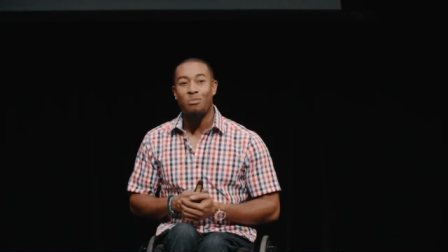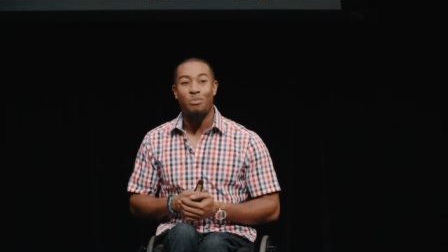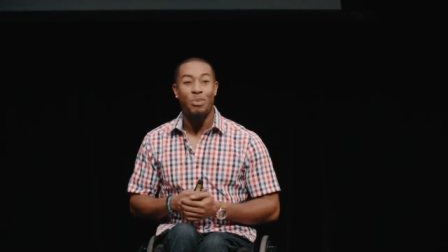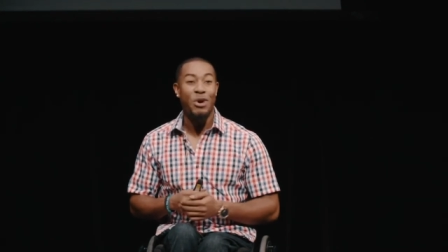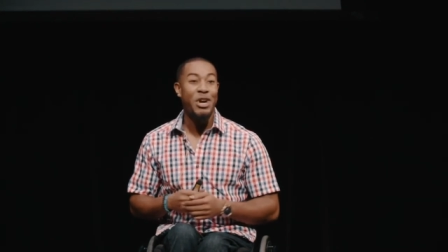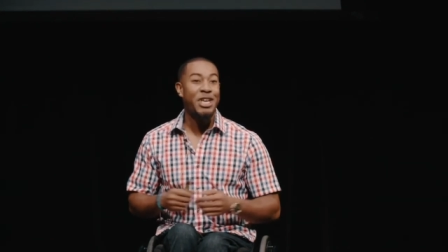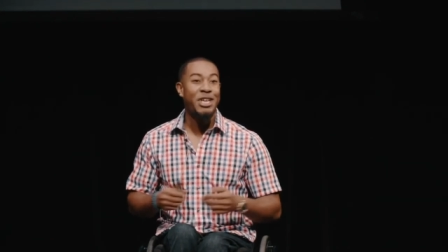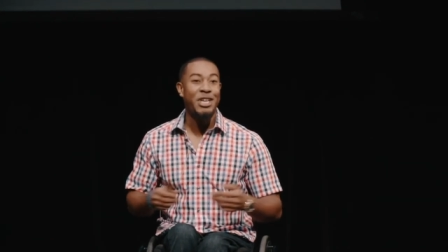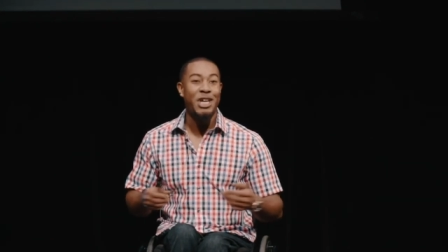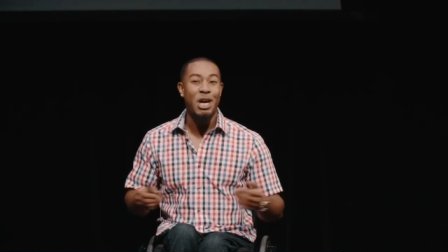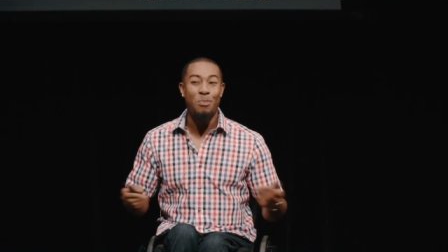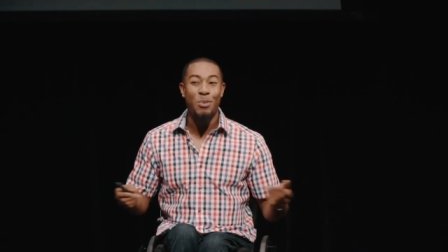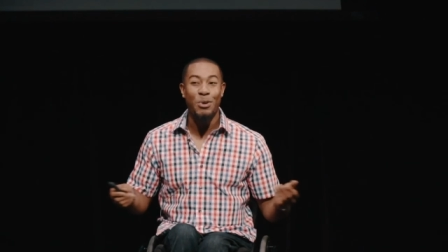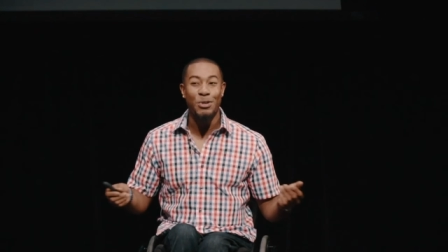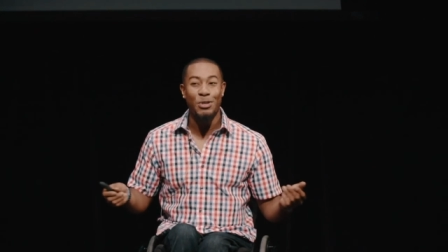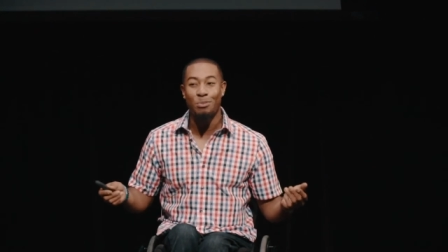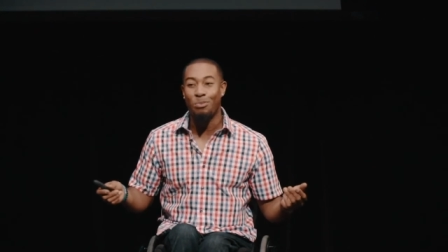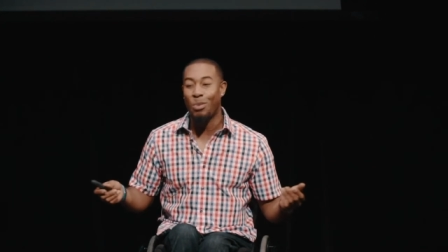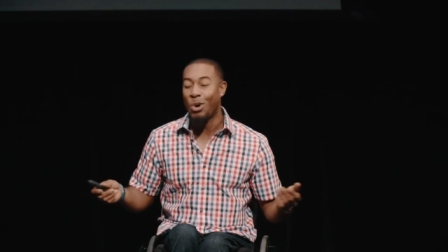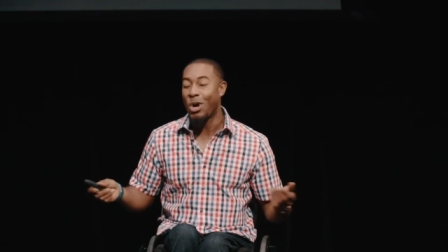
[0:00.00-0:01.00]
breaking up
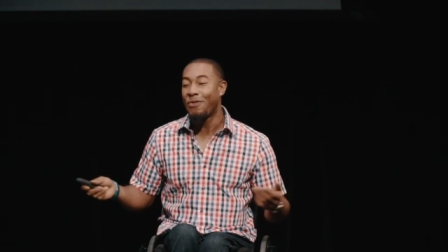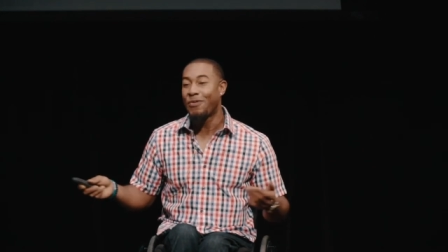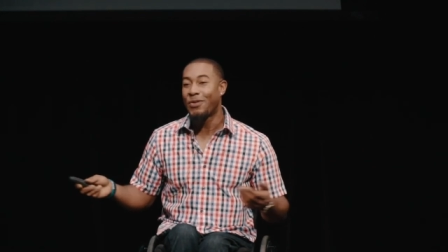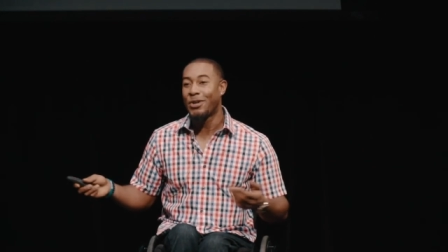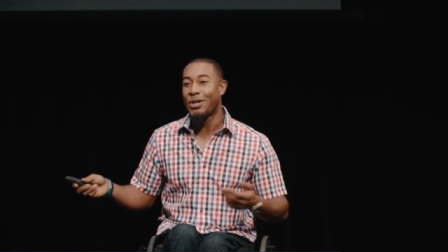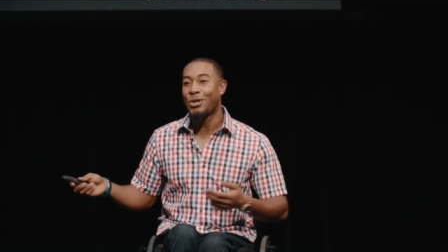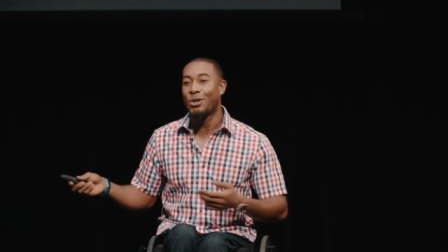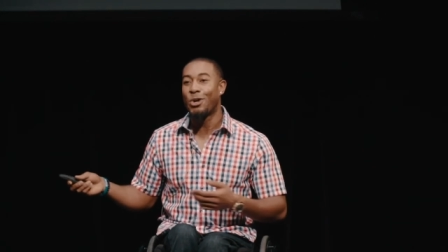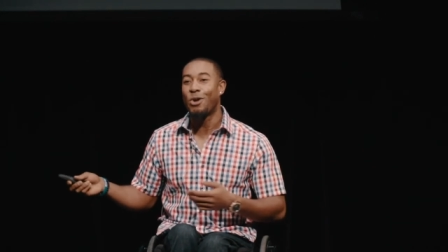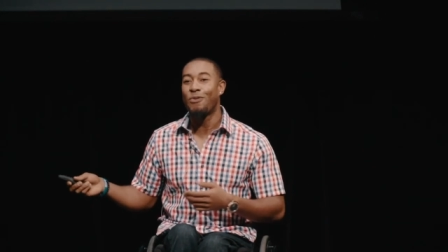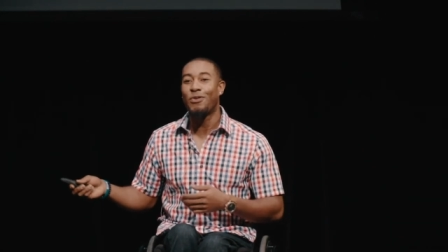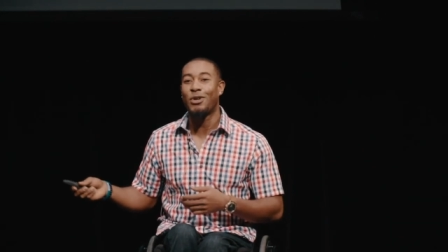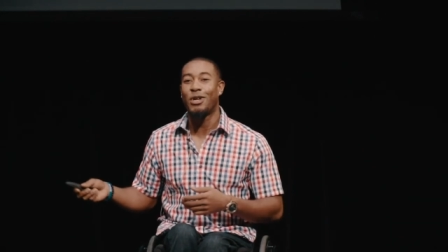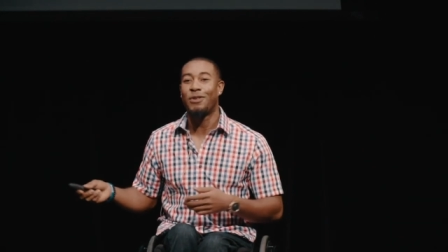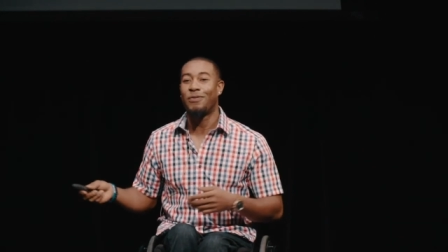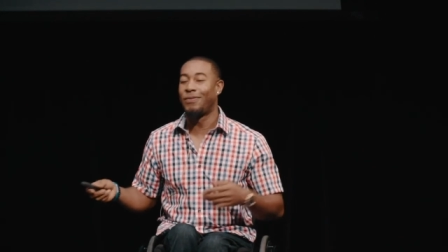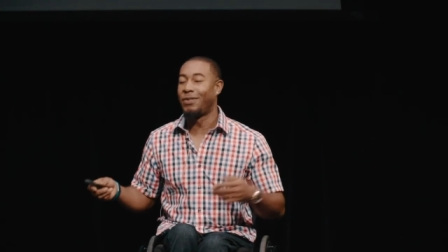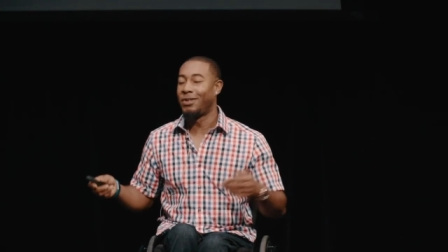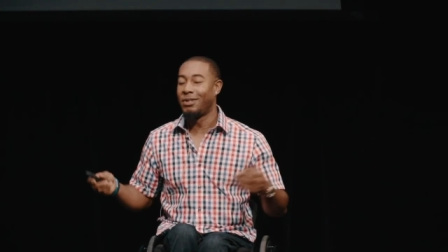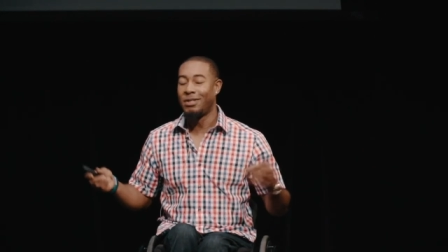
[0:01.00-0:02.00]
with your boyfriend or
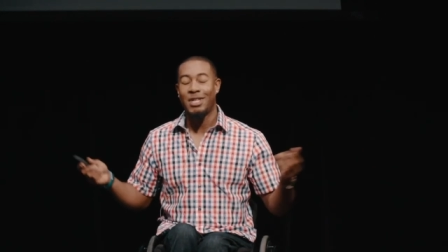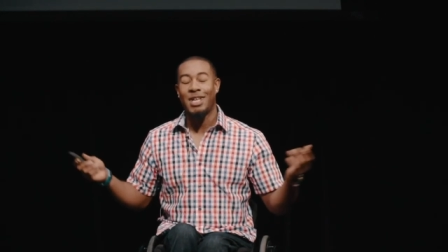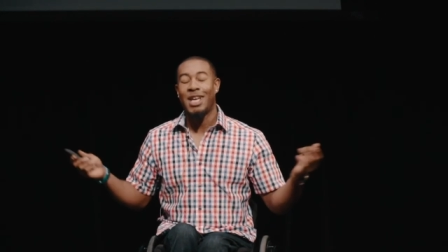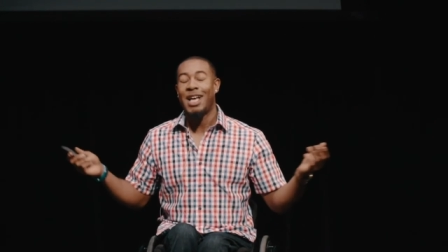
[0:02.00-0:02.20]
girlfriend of